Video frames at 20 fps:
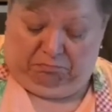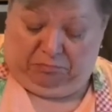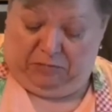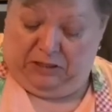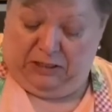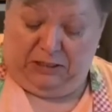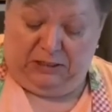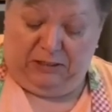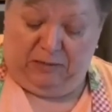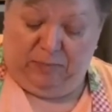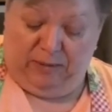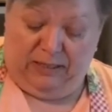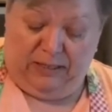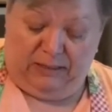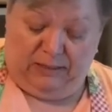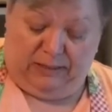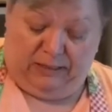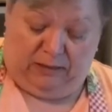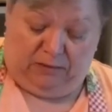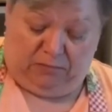Easy
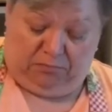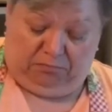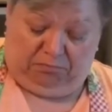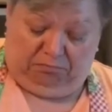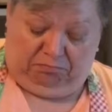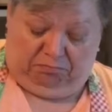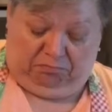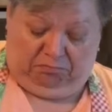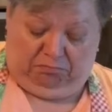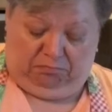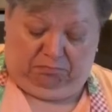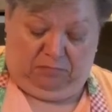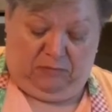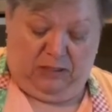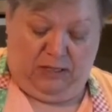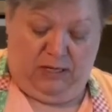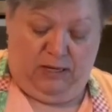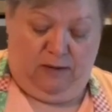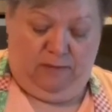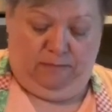peasy.
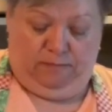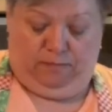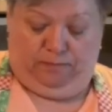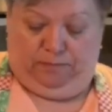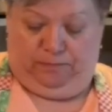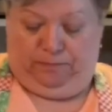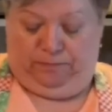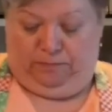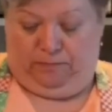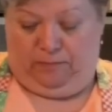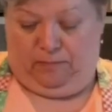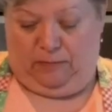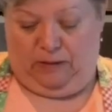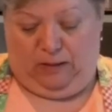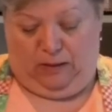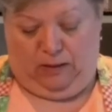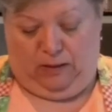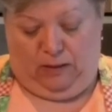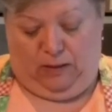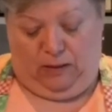See?
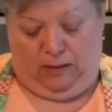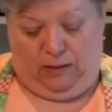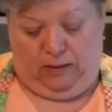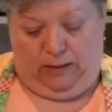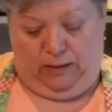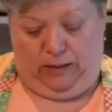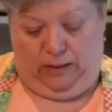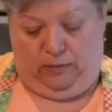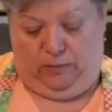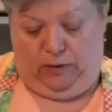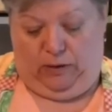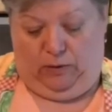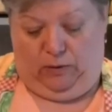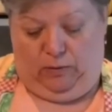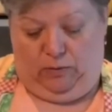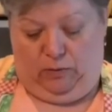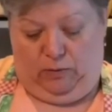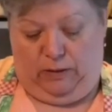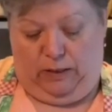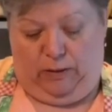There we
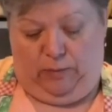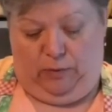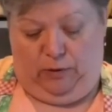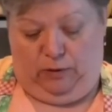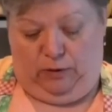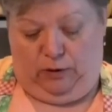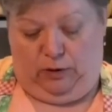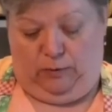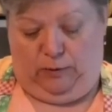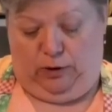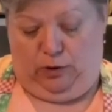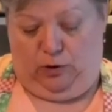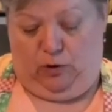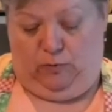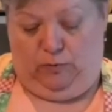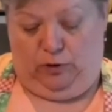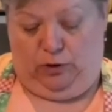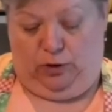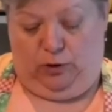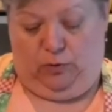go. Now we're going to switch
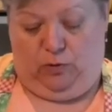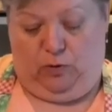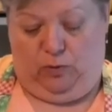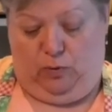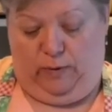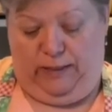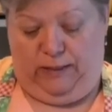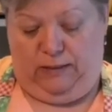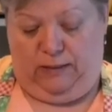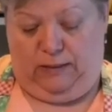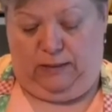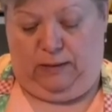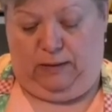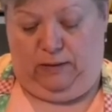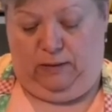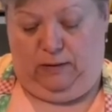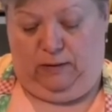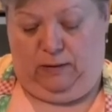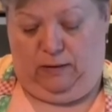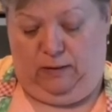over to a whisk.
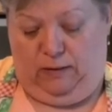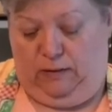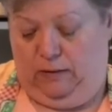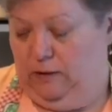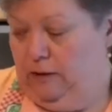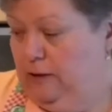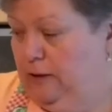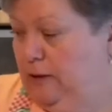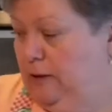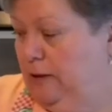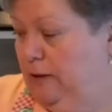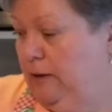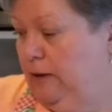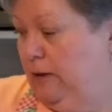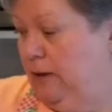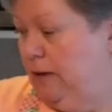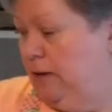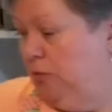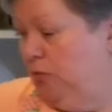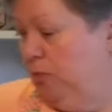
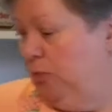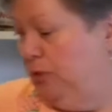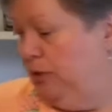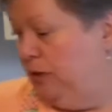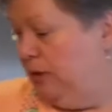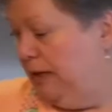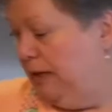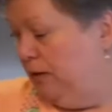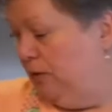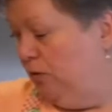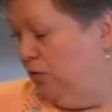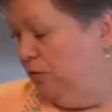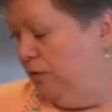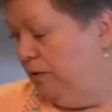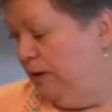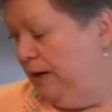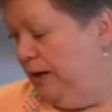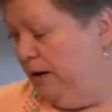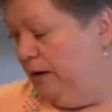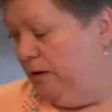We'll put that over
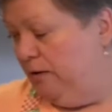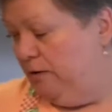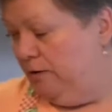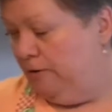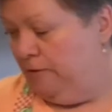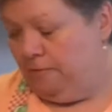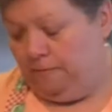there.